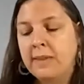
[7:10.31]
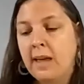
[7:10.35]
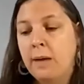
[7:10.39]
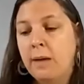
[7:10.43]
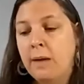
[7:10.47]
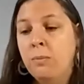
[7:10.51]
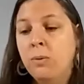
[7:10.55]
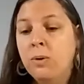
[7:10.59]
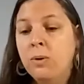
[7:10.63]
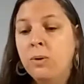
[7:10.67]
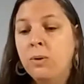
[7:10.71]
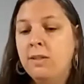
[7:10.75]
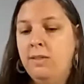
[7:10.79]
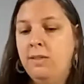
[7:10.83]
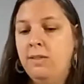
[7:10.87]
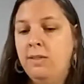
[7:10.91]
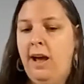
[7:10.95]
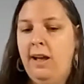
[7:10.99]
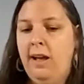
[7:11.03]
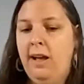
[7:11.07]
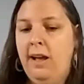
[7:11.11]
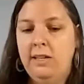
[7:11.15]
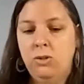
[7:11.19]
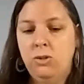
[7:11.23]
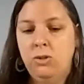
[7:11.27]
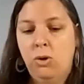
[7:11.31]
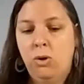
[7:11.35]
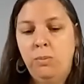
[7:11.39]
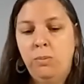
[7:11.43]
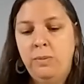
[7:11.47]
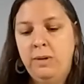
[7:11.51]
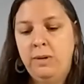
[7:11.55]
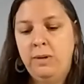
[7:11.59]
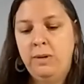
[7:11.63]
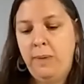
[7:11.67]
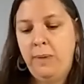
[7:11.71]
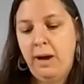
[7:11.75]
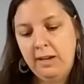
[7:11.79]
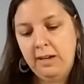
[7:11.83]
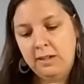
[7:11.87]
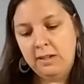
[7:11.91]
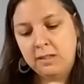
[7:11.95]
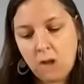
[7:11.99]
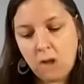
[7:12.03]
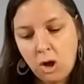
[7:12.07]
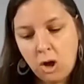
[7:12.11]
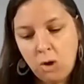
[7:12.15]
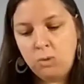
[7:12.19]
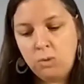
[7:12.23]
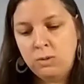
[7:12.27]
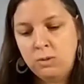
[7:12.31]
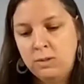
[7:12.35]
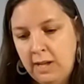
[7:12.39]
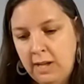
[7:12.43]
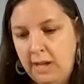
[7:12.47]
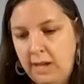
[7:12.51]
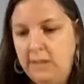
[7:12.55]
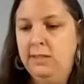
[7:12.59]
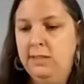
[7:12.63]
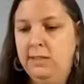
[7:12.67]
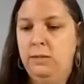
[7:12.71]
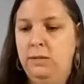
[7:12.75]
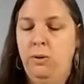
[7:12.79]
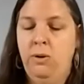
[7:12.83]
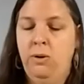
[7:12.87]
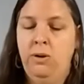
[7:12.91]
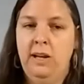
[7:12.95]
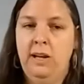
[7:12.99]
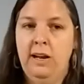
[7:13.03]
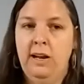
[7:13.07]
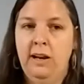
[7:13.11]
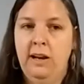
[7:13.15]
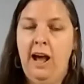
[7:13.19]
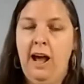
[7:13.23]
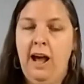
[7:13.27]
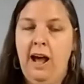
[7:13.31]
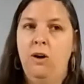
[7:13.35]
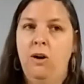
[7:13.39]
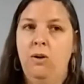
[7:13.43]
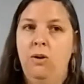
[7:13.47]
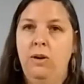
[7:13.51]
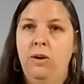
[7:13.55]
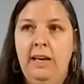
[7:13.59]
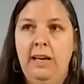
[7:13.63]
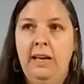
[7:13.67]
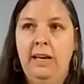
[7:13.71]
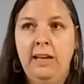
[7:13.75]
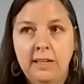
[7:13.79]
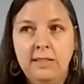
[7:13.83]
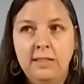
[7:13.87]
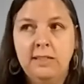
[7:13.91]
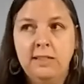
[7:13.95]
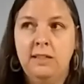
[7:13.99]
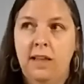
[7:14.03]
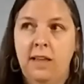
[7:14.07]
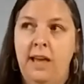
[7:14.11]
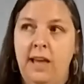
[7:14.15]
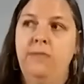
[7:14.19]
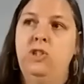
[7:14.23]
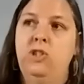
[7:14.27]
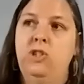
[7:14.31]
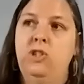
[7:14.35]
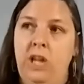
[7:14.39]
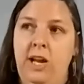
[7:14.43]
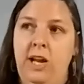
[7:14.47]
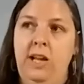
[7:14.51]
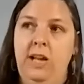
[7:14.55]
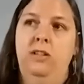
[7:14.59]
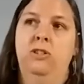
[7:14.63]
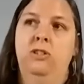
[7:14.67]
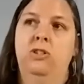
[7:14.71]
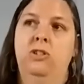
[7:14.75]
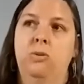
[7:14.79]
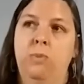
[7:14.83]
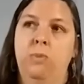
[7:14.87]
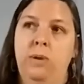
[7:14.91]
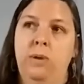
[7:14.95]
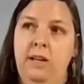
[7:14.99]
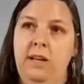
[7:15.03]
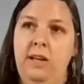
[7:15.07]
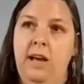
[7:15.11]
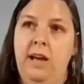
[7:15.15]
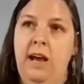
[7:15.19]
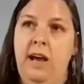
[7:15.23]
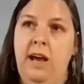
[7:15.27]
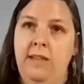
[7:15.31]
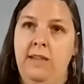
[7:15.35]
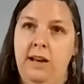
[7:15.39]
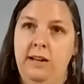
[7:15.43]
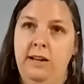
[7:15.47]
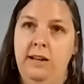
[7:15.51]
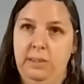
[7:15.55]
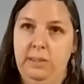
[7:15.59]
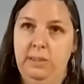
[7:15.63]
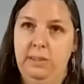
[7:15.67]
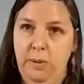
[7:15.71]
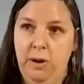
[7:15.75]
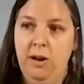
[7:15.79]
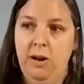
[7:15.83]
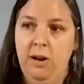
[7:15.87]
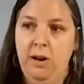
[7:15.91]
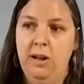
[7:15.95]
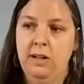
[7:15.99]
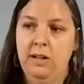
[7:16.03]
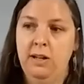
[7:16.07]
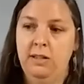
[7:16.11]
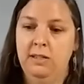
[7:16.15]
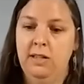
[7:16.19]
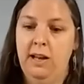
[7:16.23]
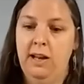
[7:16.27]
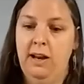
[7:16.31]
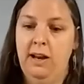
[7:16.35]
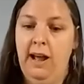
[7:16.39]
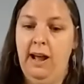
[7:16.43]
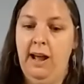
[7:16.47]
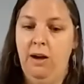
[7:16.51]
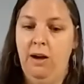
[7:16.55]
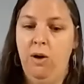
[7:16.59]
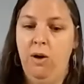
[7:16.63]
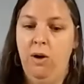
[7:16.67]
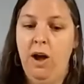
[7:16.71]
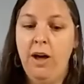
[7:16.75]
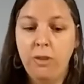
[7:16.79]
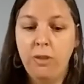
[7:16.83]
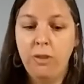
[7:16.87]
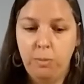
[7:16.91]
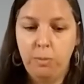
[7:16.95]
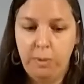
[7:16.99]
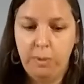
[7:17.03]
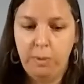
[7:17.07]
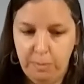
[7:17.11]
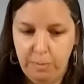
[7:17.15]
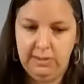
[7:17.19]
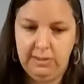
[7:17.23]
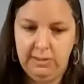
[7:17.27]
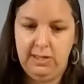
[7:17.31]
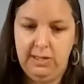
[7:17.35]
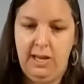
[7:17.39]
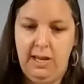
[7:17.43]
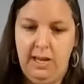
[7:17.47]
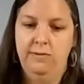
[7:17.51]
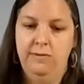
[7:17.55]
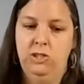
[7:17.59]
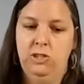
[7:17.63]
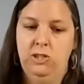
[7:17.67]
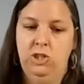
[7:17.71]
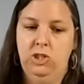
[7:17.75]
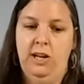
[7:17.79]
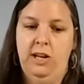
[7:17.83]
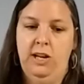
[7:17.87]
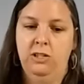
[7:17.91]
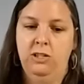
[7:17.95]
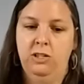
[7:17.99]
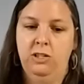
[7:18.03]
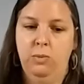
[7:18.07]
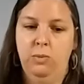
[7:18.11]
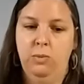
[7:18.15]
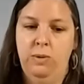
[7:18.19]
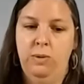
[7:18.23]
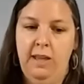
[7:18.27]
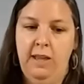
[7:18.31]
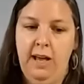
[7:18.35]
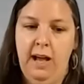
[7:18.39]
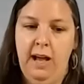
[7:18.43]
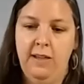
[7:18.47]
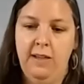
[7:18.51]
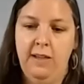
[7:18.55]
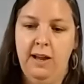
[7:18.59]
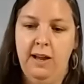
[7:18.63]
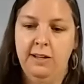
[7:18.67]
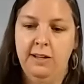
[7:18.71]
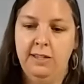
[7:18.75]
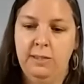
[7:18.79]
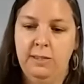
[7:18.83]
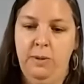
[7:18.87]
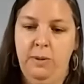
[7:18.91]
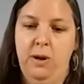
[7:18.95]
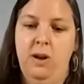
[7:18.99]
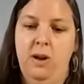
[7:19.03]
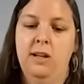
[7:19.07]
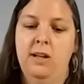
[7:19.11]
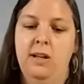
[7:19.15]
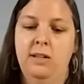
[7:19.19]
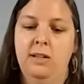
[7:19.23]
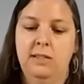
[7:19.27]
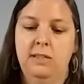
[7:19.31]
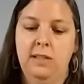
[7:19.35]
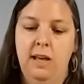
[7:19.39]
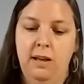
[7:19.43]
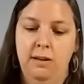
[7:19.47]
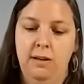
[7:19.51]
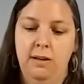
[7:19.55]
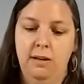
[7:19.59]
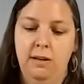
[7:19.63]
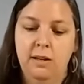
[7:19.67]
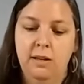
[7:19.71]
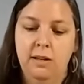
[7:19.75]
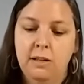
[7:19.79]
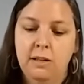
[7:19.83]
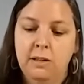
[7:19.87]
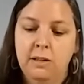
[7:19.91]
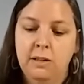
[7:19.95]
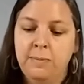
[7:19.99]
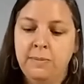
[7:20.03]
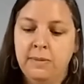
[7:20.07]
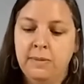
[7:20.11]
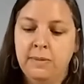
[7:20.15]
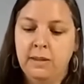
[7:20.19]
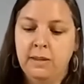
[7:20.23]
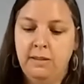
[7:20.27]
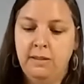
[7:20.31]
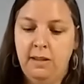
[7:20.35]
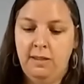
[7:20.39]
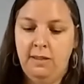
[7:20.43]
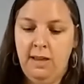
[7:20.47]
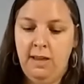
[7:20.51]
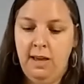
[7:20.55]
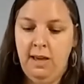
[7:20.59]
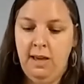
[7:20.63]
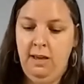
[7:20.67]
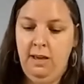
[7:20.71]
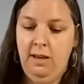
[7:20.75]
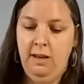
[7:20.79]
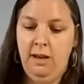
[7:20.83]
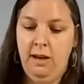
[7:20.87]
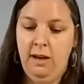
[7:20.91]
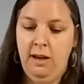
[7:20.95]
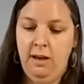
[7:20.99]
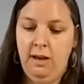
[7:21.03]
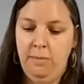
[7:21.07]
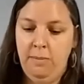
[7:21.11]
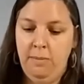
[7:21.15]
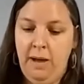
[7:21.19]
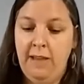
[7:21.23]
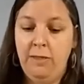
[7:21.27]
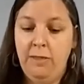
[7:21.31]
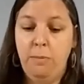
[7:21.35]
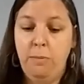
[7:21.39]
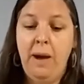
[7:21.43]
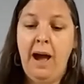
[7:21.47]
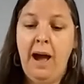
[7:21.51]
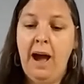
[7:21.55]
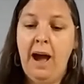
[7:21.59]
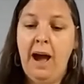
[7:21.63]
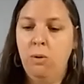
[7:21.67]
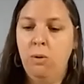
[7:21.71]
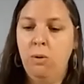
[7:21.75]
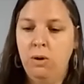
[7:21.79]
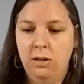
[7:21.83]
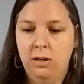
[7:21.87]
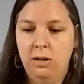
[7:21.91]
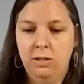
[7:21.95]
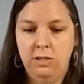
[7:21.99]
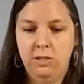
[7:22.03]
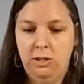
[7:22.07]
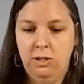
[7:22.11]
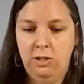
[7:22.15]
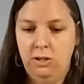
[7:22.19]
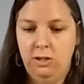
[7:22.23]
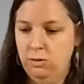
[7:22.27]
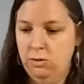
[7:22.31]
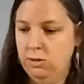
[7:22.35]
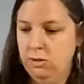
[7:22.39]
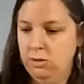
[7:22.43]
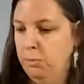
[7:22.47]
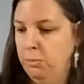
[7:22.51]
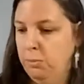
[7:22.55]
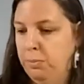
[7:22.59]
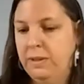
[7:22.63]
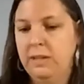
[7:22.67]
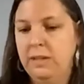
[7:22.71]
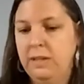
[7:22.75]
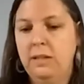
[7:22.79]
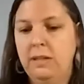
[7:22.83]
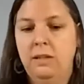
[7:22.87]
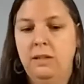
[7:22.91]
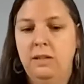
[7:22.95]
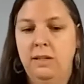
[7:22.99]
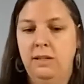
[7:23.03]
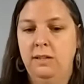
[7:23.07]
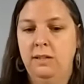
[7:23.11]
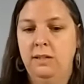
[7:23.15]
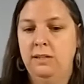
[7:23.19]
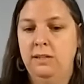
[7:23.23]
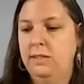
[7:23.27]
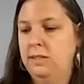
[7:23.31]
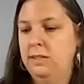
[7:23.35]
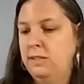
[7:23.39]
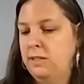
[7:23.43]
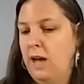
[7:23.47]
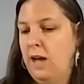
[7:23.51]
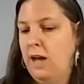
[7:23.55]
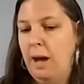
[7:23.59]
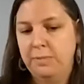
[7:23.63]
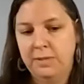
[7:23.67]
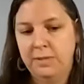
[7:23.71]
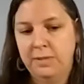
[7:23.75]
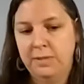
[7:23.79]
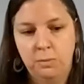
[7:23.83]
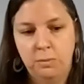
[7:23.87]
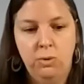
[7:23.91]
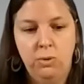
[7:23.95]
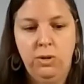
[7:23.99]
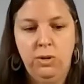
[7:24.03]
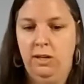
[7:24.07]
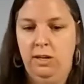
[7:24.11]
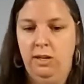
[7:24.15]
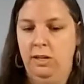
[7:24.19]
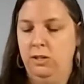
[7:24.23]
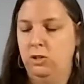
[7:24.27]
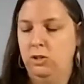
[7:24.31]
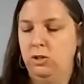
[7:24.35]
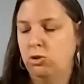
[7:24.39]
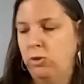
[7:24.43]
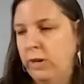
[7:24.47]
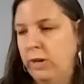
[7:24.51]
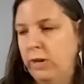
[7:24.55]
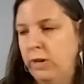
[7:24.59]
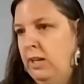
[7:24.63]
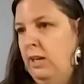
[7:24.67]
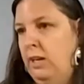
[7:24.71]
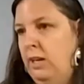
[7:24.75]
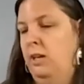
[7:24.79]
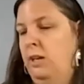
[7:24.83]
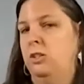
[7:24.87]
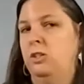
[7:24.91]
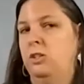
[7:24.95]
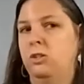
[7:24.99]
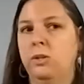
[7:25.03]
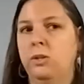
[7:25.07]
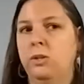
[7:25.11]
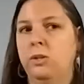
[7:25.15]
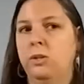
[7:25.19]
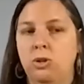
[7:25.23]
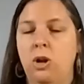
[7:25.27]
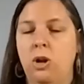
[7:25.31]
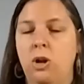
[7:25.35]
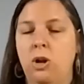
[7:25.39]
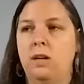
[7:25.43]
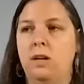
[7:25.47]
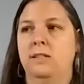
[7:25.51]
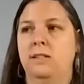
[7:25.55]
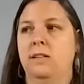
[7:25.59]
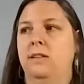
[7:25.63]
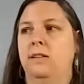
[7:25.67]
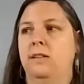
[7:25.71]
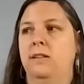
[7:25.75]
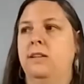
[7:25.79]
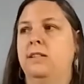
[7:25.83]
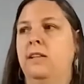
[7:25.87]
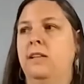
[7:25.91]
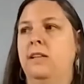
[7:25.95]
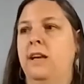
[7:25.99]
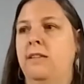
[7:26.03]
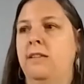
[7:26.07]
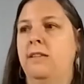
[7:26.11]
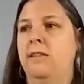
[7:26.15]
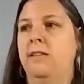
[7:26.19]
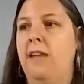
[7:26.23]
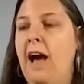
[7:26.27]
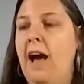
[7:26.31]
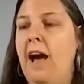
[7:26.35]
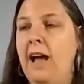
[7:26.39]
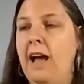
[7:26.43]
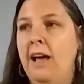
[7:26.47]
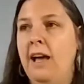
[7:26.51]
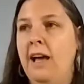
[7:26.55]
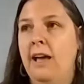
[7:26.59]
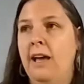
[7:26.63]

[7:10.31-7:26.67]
And more than that, he told me about his own testimony and how his life changed when he had that experience and how other people's lives changed when they had that experience, and that they had the power to completely stop smoking and drinking and doing drugs and things like that.